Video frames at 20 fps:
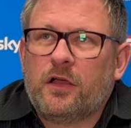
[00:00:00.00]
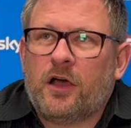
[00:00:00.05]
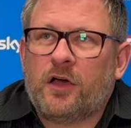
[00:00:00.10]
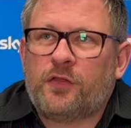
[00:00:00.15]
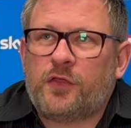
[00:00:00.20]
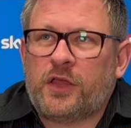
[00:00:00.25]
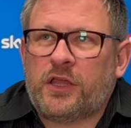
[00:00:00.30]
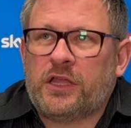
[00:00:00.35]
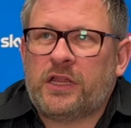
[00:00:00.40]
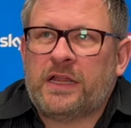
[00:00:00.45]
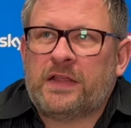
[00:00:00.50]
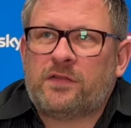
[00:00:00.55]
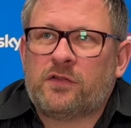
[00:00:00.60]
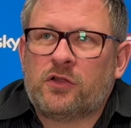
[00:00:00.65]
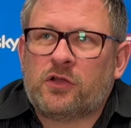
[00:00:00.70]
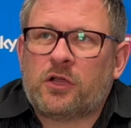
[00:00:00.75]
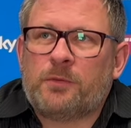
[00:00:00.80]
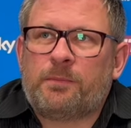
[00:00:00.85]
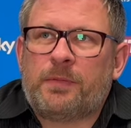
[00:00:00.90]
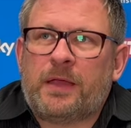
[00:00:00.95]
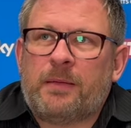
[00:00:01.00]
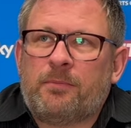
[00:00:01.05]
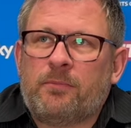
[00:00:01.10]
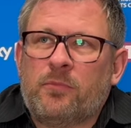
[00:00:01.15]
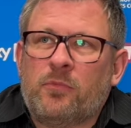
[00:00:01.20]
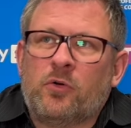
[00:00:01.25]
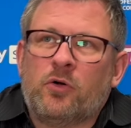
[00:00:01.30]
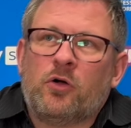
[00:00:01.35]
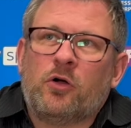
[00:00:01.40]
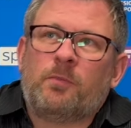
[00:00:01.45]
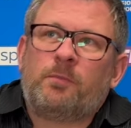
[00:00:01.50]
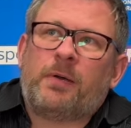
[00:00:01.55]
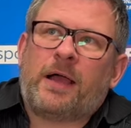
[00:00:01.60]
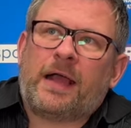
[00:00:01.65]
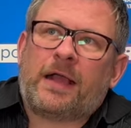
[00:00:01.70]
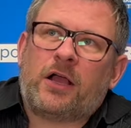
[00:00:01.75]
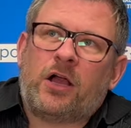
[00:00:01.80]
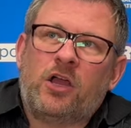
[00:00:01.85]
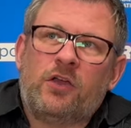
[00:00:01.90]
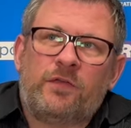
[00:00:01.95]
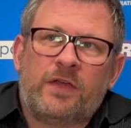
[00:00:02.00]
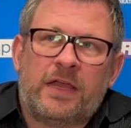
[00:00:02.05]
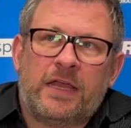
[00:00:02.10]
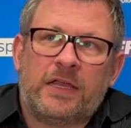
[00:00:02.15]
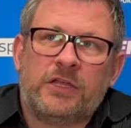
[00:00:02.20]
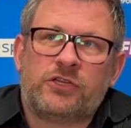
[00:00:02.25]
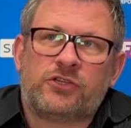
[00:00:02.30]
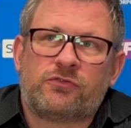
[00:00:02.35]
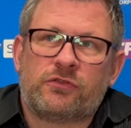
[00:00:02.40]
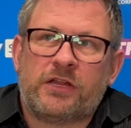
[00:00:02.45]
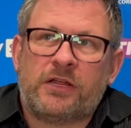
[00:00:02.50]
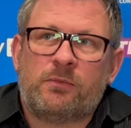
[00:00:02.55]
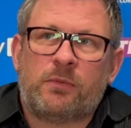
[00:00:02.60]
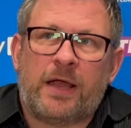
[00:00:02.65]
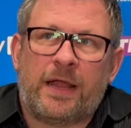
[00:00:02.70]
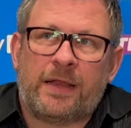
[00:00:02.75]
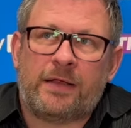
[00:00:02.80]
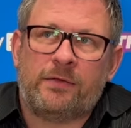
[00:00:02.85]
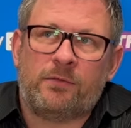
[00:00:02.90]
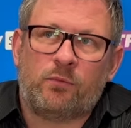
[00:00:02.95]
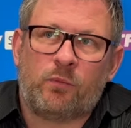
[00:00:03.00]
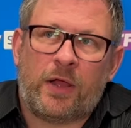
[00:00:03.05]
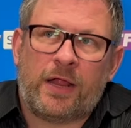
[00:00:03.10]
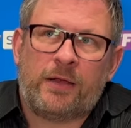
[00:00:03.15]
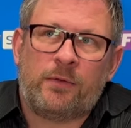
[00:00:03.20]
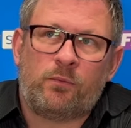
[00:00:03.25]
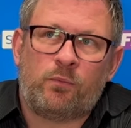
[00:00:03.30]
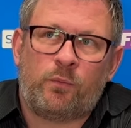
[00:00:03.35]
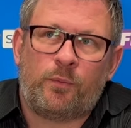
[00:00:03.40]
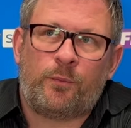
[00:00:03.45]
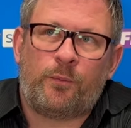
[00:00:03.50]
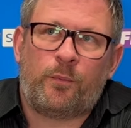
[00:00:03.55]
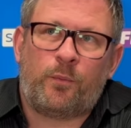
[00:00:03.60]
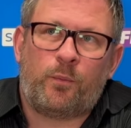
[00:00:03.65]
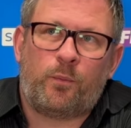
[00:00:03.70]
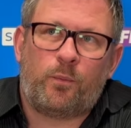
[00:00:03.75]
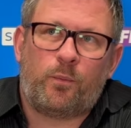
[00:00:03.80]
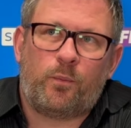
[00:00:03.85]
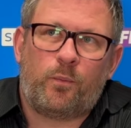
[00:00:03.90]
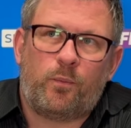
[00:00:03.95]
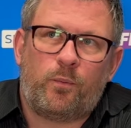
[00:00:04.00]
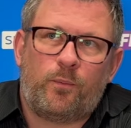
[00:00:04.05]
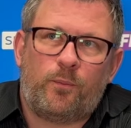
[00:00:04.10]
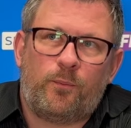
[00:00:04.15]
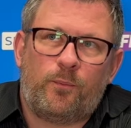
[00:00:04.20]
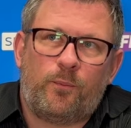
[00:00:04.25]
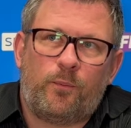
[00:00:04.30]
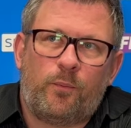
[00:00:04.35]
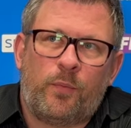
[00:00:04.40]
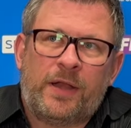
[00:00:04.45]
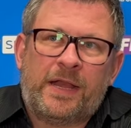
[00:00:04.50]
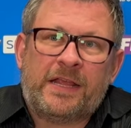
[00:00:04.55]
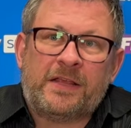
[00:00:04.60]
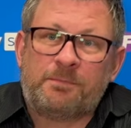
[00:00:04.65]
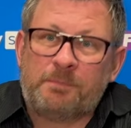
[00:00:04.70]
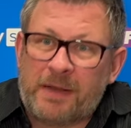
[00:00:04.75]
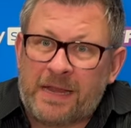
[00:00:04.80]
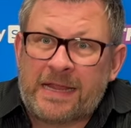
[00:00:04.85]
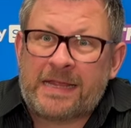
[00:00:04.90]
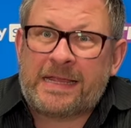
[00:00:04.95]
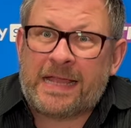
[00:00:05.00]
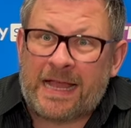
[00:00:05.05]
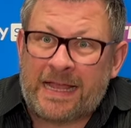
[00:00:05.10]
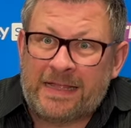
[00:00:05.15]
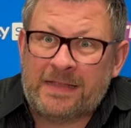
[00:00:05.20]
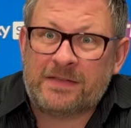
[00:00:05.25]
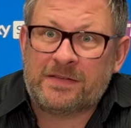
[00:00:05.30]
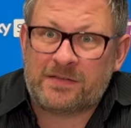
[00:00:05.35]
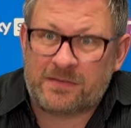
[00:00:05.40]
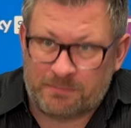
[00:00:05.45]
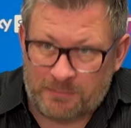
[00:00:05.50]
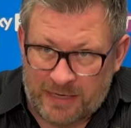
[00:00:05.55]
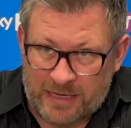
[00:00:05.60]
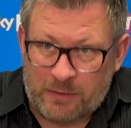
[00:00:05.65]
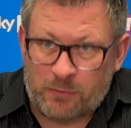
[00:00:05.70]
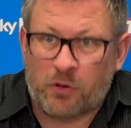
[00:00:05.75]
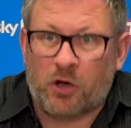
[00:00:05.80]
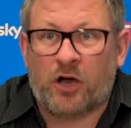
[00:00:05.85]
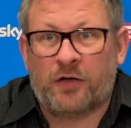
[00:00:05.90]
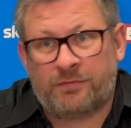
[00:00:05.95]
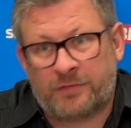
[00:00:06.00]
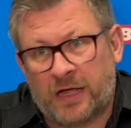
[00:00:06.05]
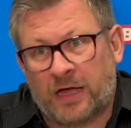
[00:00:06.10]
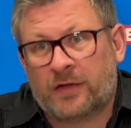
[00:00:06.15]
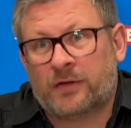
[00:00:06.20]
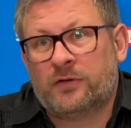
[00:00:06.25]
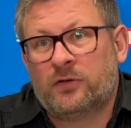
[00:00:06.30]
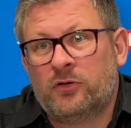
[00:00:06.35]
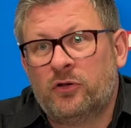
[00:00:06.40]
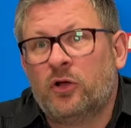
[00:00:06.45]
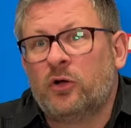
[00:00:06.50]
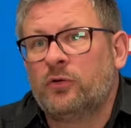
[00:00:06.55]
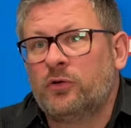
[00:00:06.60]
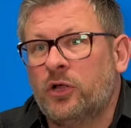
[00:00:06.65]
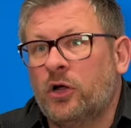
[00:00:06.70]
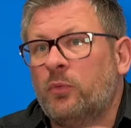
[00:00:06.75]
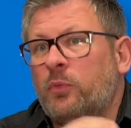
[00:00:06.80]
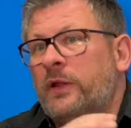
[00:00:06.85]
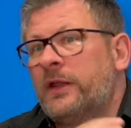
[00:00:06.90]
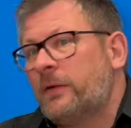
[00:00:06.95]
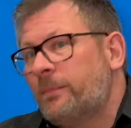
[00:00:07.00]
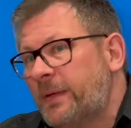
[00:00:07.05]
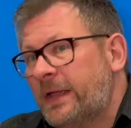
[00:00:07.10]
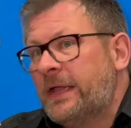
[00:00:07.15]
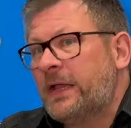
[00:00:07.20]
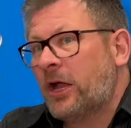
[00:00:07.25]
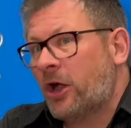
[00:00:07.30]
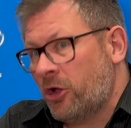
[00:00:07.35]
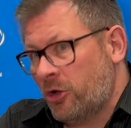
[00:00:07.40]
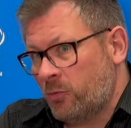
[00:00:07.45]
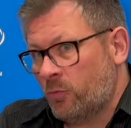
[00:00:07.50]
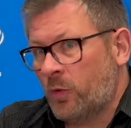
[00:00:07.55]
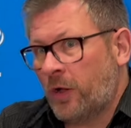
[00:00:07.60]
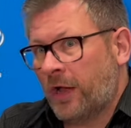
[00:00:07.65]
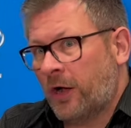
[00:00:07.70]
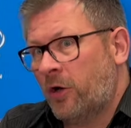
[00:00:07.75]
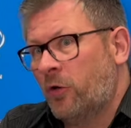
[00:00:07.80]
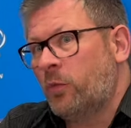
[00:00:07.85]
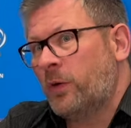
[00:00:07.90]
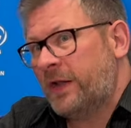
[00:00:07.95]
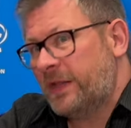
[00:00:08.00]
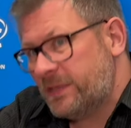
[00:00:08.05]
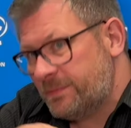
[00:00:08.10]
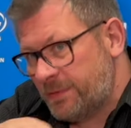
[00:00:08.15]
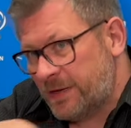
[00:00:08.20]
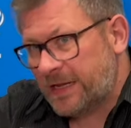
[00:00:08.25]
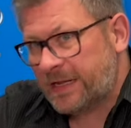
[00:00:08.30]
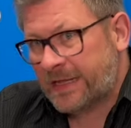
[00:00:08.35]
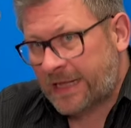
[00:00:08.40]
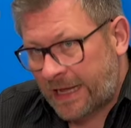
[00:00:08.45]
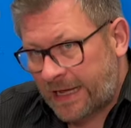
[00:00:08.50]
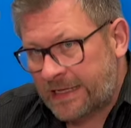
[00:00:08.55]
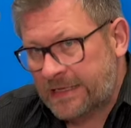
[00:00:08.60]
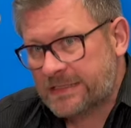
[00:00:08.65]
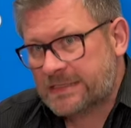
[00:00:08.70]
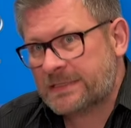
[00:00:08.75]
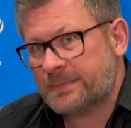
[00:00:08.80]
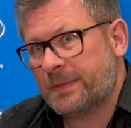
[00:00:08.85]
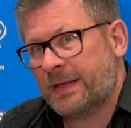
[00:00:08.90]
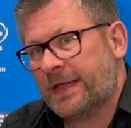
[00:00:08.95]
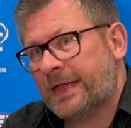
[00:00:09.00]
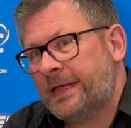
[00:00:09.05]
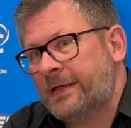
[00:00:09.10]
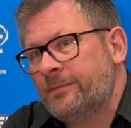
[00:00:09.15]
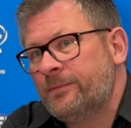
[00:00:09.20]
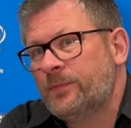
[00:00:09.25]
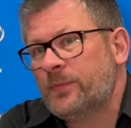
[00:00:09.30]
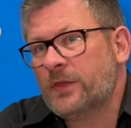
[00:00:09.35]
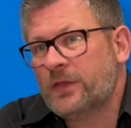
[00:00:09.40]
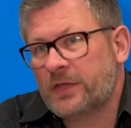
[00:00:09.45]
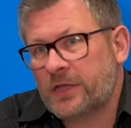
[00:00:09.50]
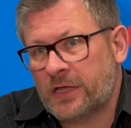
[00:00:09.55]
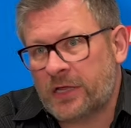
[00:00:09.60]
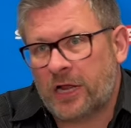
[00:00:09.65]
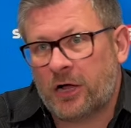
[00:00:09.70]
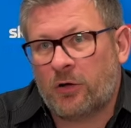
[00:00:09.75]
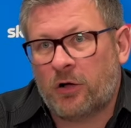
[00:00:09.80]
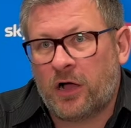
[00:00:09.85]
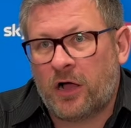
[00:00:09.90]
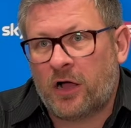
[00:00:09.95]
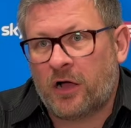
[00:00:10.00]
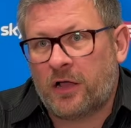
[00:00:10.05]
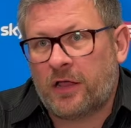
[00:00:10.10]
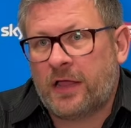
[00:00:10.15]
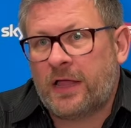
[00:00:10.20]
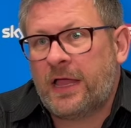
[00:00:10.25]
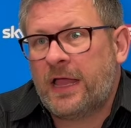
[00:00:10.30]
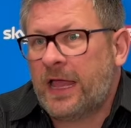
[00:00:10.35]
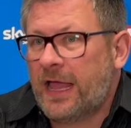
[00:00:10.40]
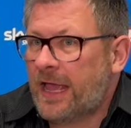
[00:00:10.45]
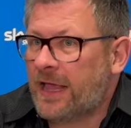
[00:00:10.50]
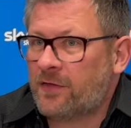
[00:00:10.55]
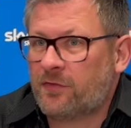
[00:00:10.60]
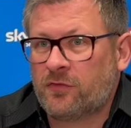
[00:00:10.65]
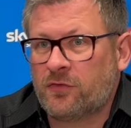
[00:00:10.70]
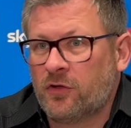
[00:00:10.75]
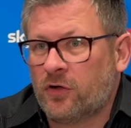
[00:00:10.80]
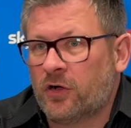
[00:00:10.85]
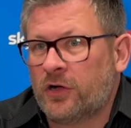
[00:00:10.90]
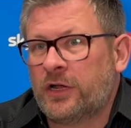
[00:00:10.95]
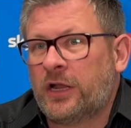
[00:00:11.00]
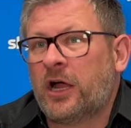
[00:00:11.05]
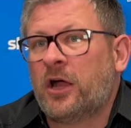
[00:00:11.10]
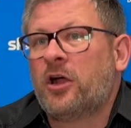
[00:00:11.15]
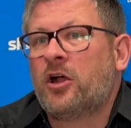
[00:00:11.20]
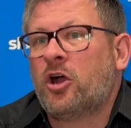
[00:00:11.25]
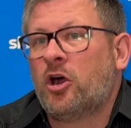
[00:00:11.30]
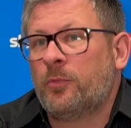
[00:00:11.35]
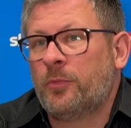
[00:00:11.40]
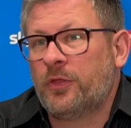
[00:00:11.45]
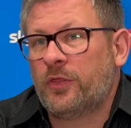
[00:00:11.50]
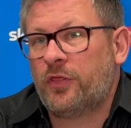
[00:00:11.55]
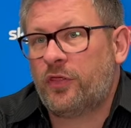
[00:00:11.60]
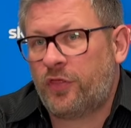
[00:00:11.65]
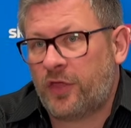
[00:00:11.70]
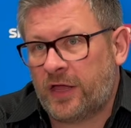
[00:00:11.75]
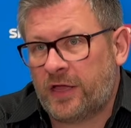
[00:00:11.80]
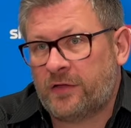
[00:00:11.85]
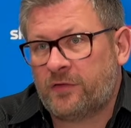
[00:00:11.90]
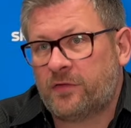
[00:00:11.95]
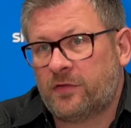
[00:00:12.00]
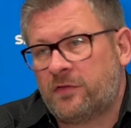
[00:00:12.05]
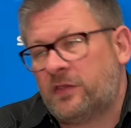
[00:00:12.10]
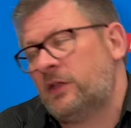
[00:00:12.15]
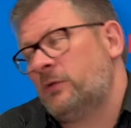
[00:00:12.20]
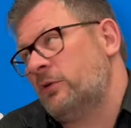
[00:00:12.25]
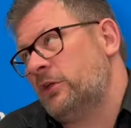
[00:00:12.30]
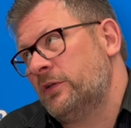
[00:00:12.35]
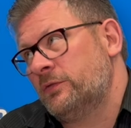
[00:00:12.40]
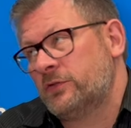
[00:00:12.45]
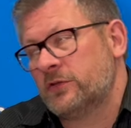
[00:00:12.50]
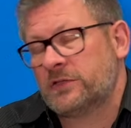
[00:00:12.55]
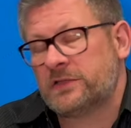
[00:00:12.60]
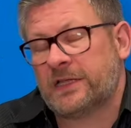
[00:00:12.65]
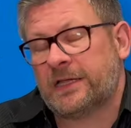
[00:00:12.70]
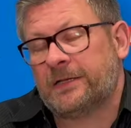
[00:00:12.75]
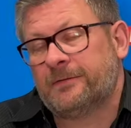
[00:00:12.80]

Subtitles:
think you need to look a bit more back over history when it's been against me what I've done, not when I've been going well, when it's been against me, you know, it's not an uncommon thing to see what you've just seen.